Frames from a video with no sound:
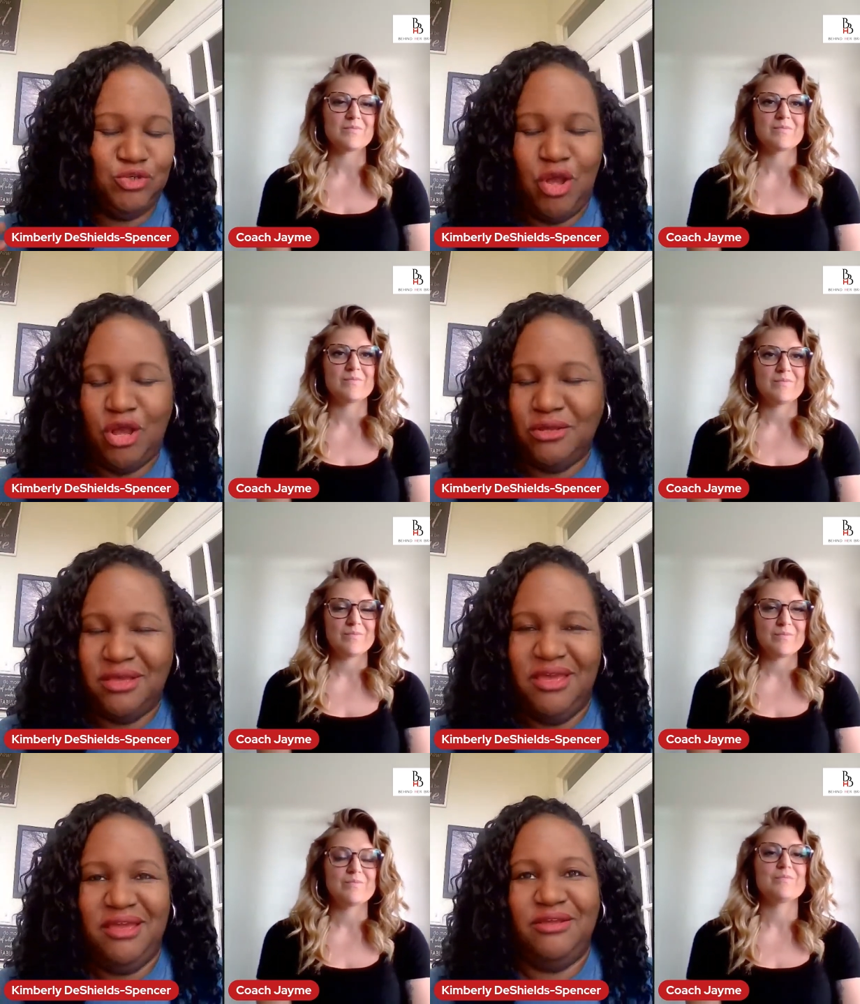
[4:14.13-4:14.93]
Speaker 1: this
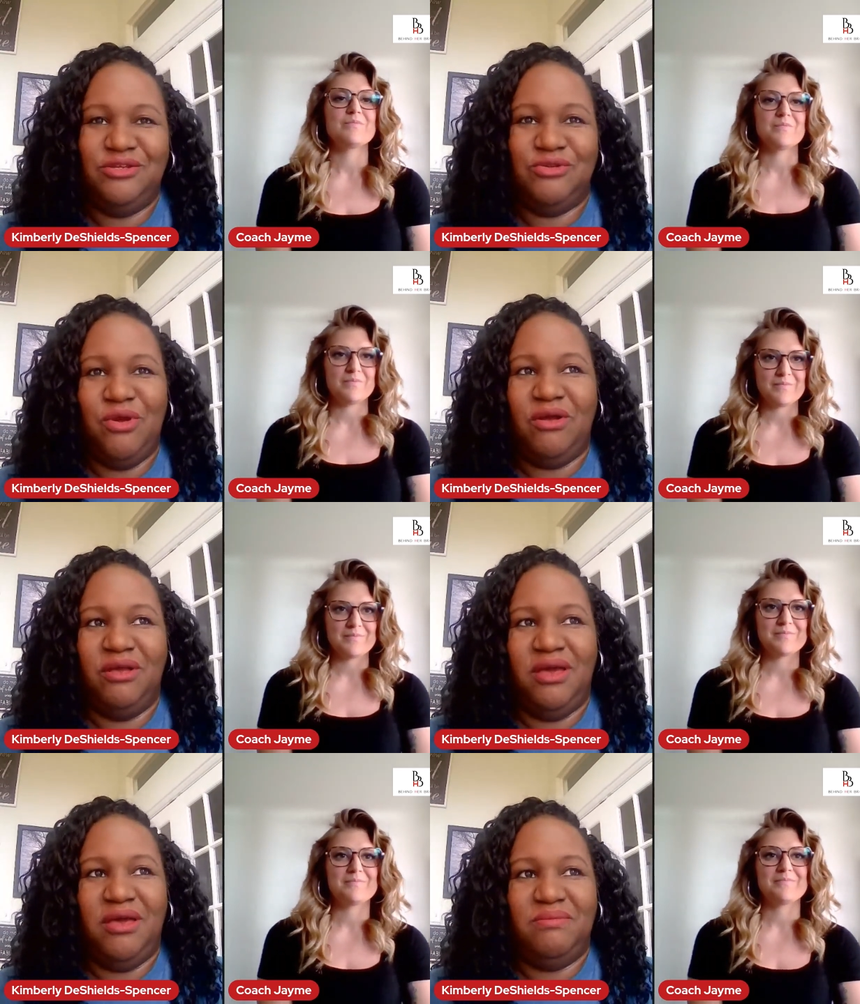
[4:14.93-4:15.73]
strong
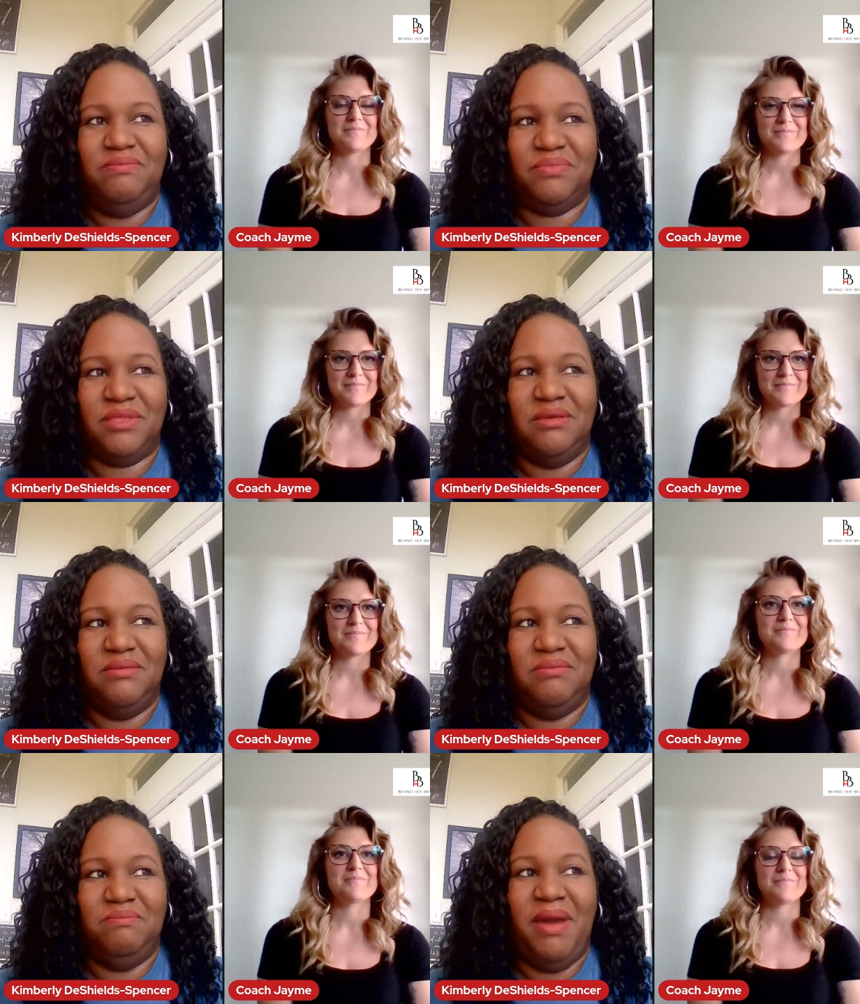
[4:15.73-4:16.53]
strong. Um,
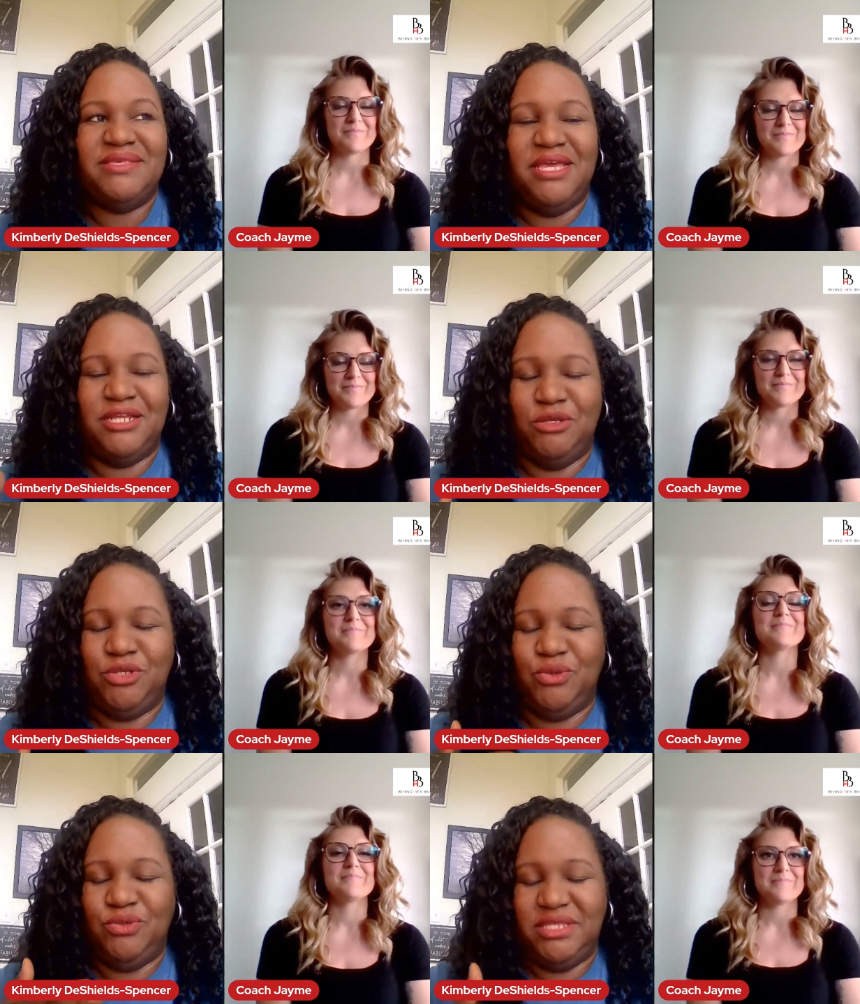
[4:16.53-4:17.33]
mindset
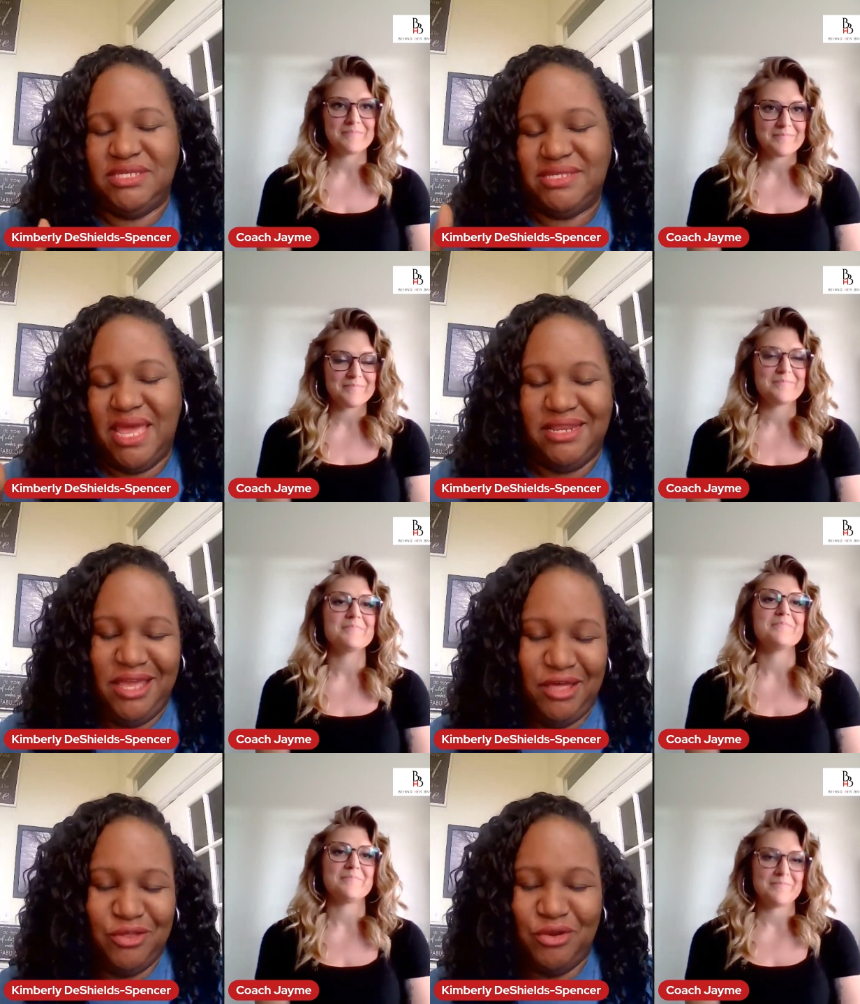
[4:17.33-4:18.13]
to do this, that, and
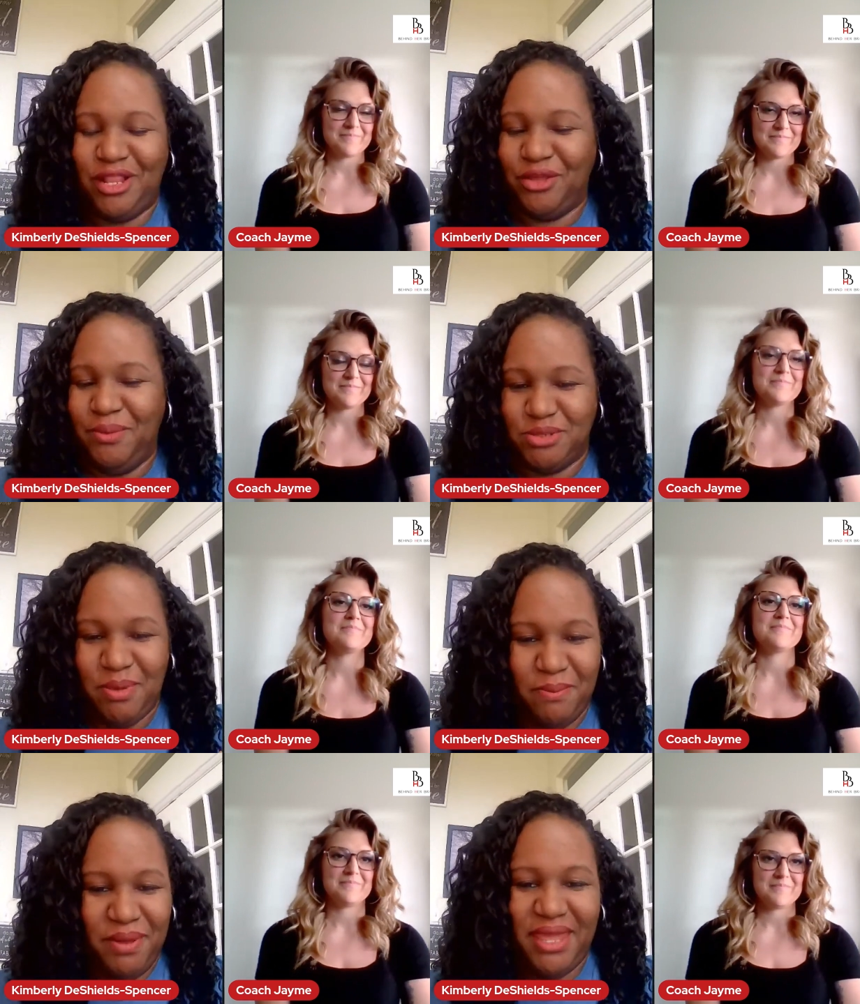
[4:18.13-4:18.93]
the other, like you
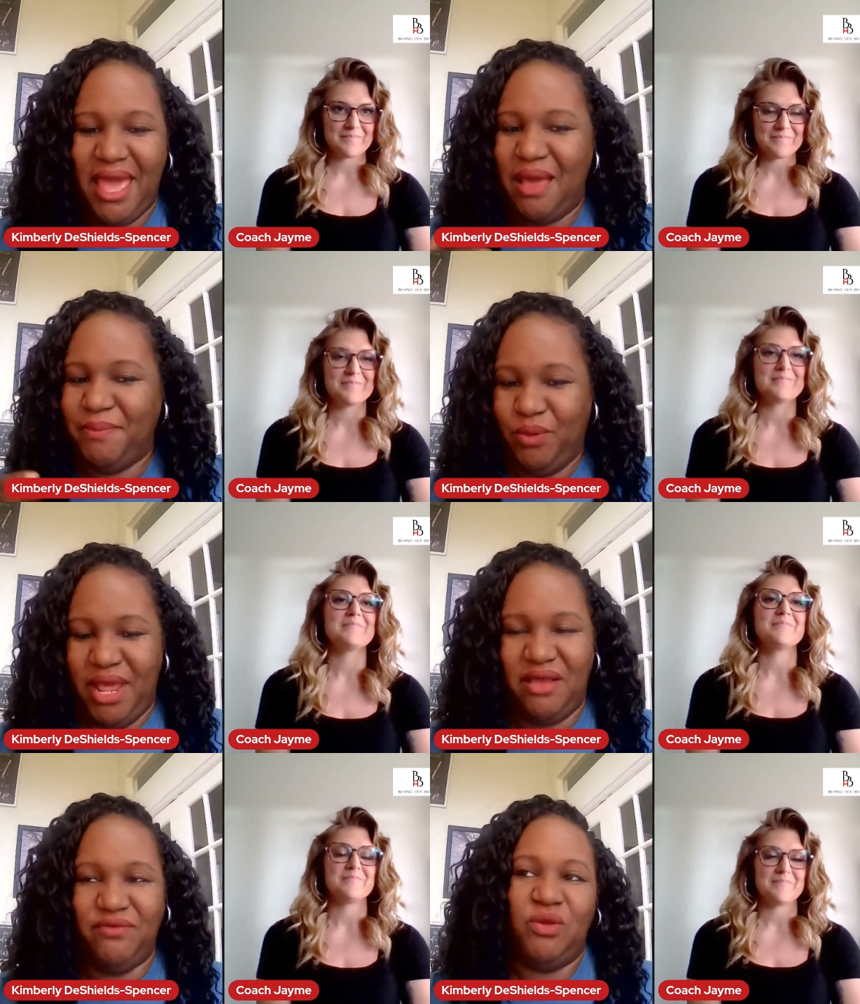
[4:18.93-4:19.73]
mentioned about being happy,
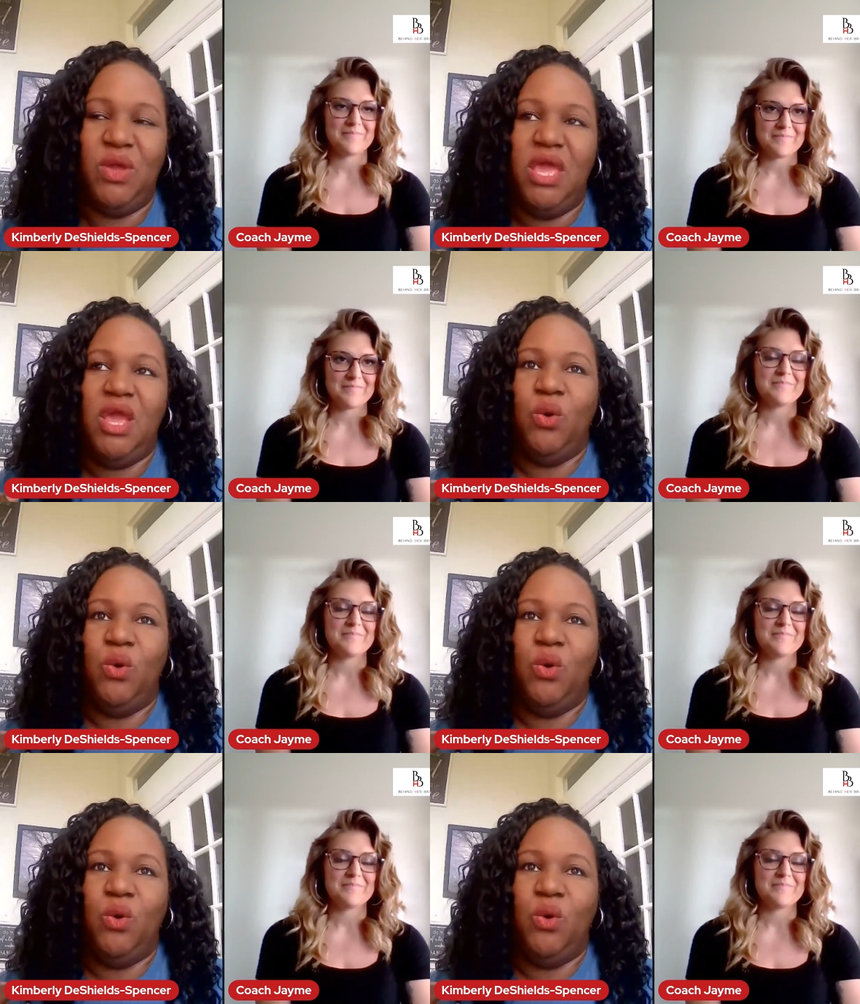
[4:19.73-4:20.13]
what have you.